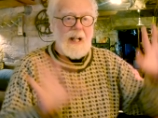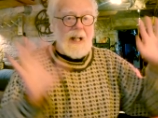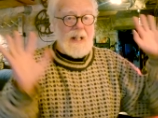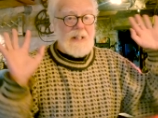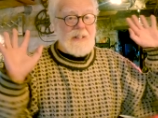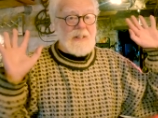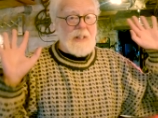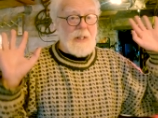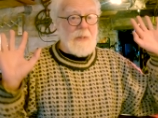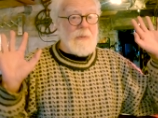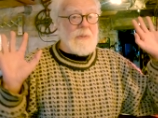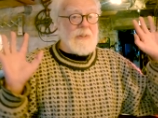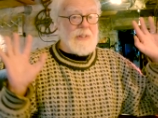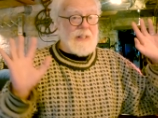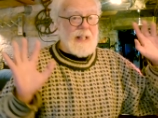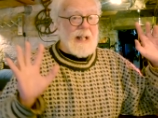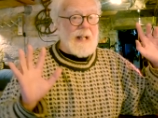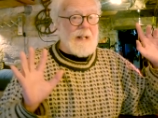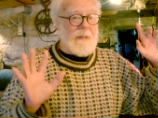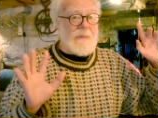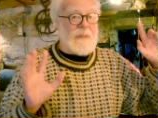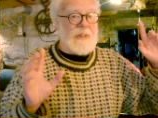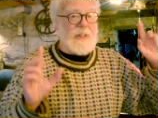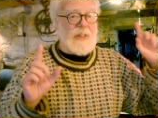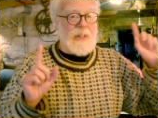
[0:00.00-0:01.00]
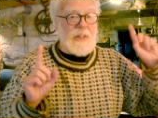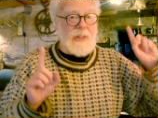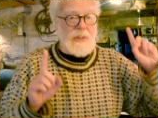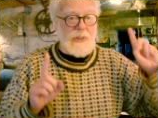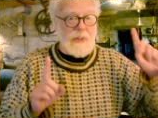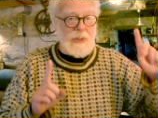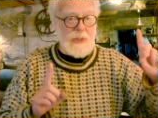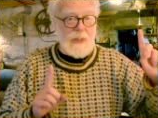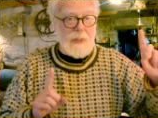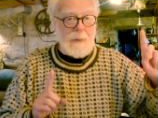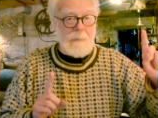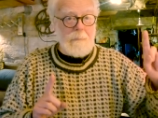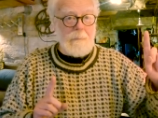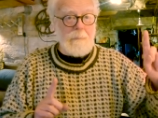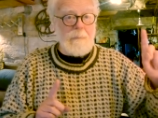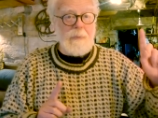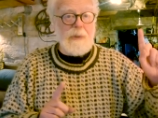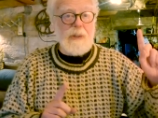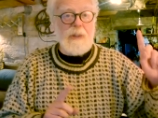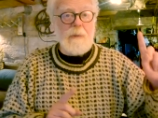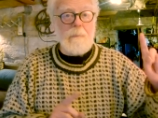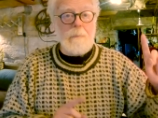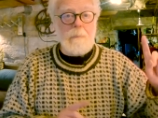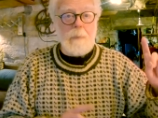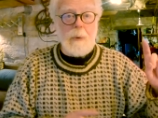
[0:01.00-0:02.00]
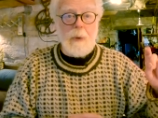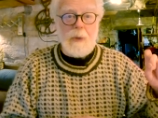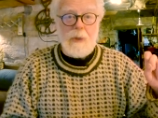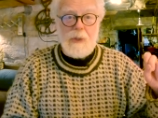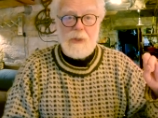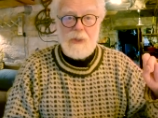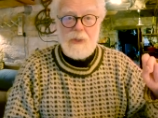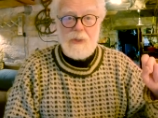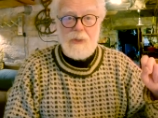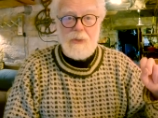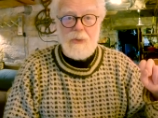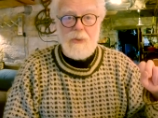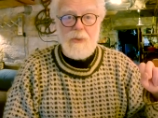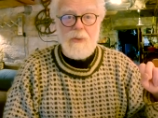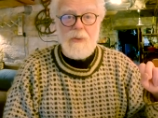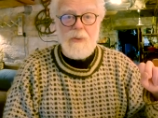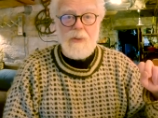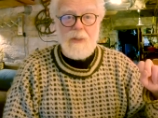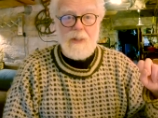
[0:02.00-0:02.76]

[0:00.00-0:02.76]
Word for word: I don't doubt Jim's personal